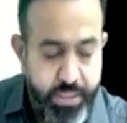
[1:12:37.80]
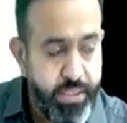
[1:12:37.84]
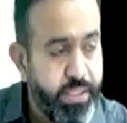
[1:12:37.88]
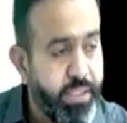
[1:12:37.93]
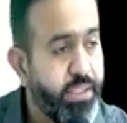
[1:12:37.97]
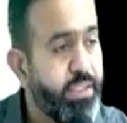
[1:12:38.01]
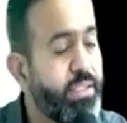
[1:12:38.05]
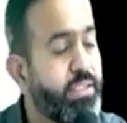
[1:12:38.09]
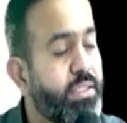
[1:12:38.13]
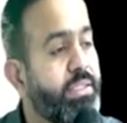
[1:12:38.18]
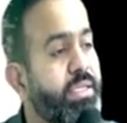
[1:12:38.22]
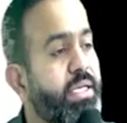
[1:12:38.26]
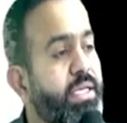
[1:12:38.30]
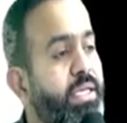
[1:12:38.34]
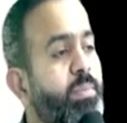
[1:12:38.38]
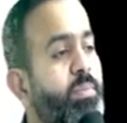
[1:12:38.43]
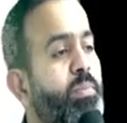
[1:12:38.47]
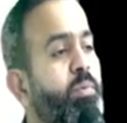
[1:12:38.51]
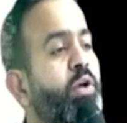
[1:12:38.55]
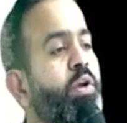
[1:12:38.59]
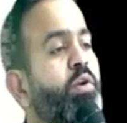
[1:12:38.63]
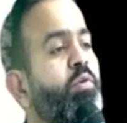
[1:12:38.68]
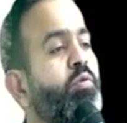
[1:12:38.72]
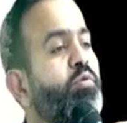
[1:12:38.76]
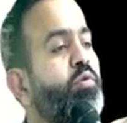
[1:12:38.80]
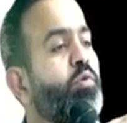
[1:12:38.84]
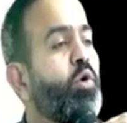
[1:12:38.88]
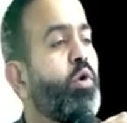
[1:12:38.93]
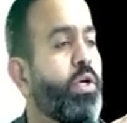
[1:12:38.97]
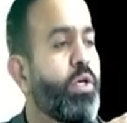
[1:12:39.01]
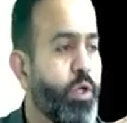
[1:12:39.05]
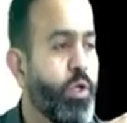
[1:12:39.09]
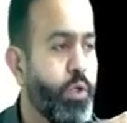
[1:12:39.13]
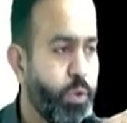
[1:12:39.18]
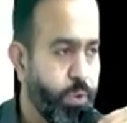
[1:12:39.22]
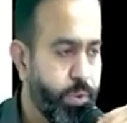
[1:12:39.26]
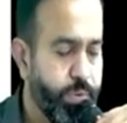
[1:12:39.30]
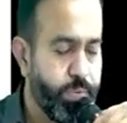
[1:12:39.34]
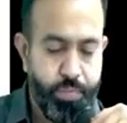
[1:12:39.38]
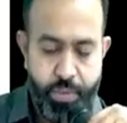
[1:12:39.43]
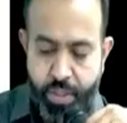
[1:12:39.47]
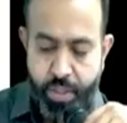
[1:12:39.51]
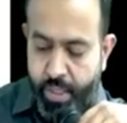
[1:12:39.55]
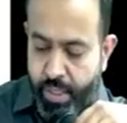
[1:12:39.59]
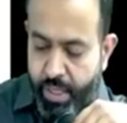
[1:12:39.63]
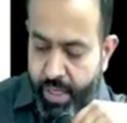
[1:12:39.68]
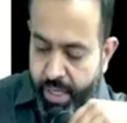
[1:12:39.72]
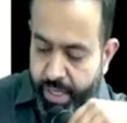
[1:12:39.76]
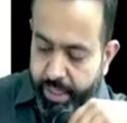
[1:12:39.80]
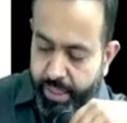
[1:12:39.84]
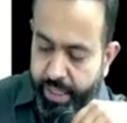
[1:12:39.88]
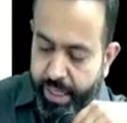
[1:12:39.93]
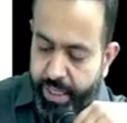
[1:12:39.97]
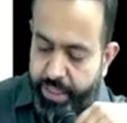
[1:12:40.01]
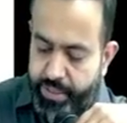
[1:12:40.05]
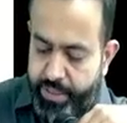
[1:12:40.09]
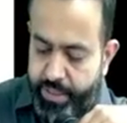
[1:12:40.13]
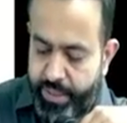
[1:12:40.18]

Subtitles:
a 3.4 crore. Guys,